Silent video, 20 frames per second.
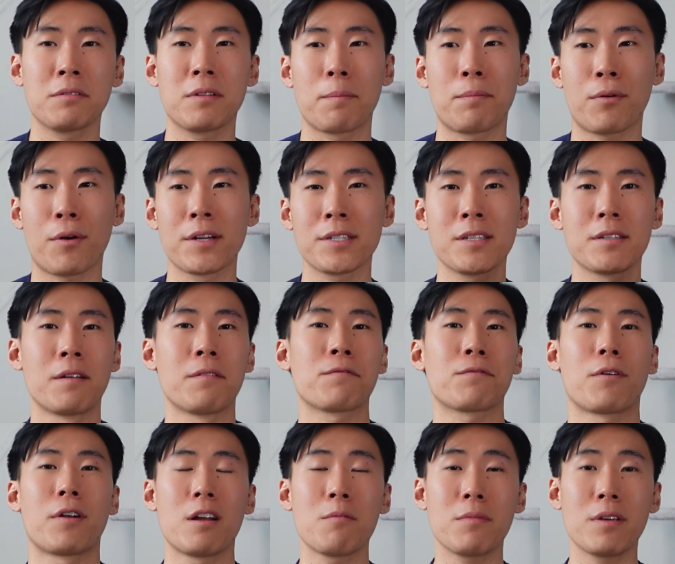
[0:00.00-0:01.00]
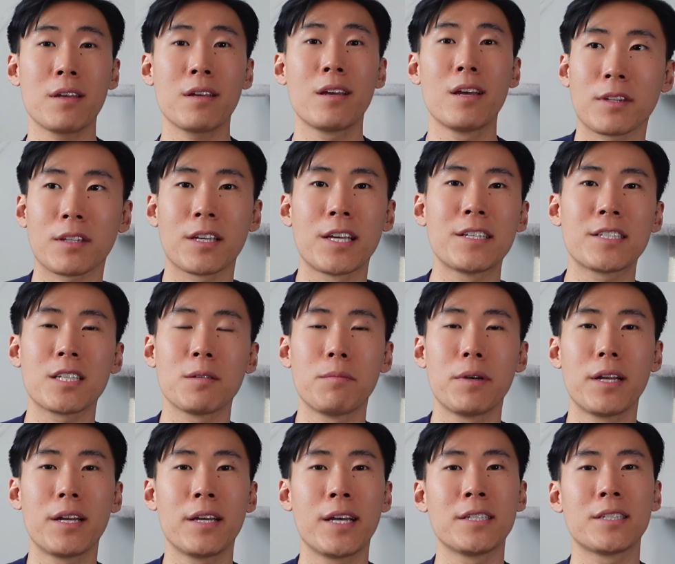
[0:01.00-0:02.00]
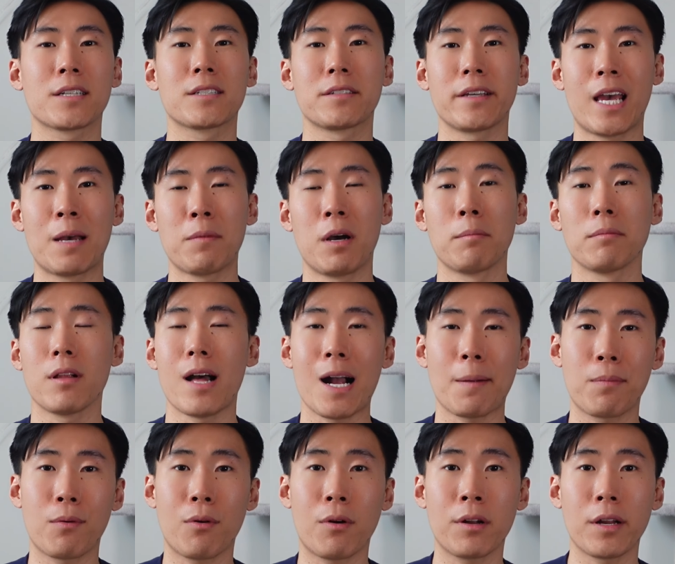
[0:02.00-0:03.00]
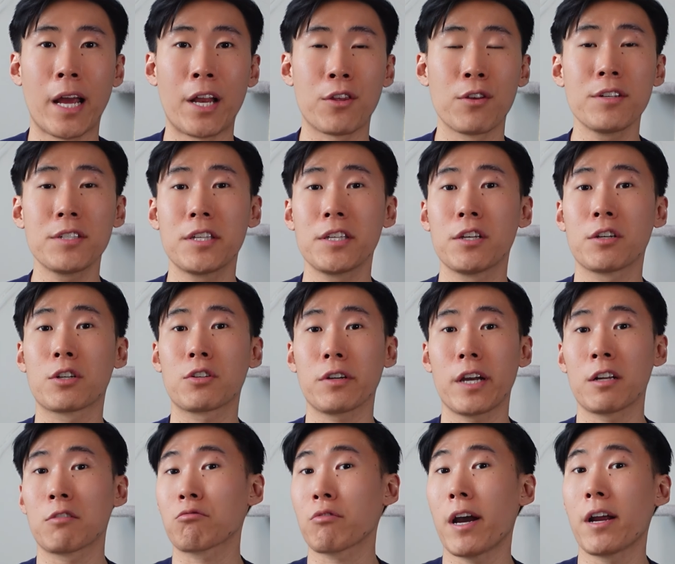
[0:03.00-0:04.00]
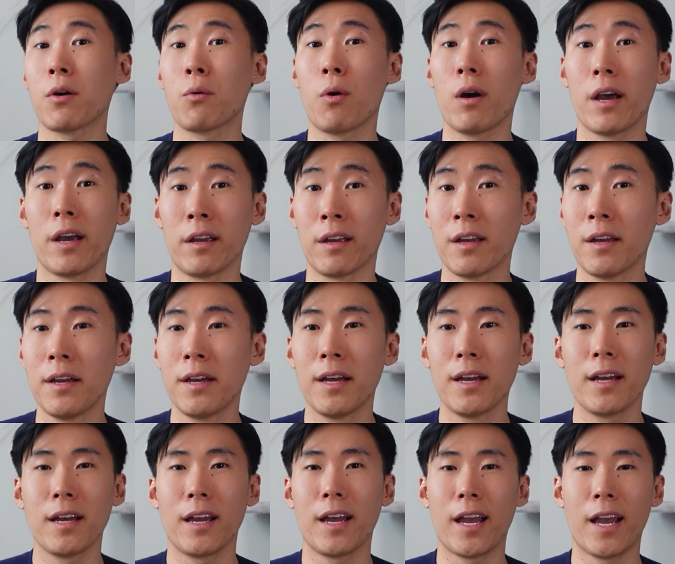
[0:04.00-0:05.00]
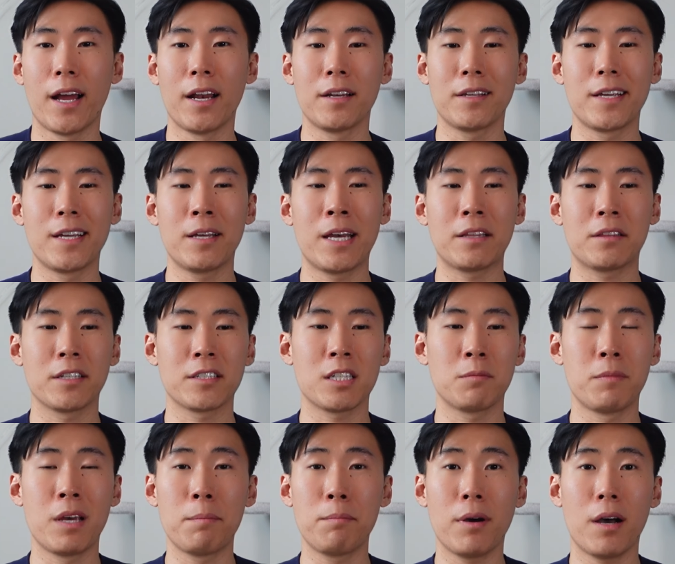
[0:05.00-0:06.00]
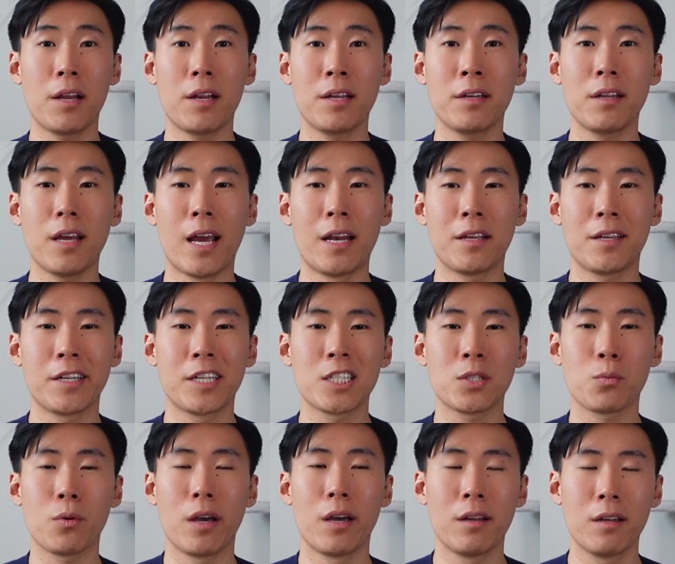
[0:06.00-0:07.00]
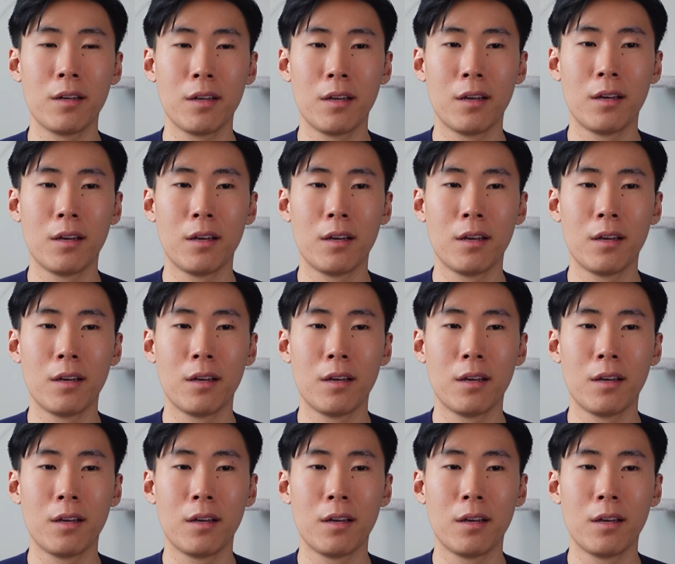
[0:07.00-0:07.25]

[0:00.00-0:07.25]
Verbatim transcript: the person in front of me, he submitted his exam on Blackboard and you see your grade right away. And he hit the submit button and he just went,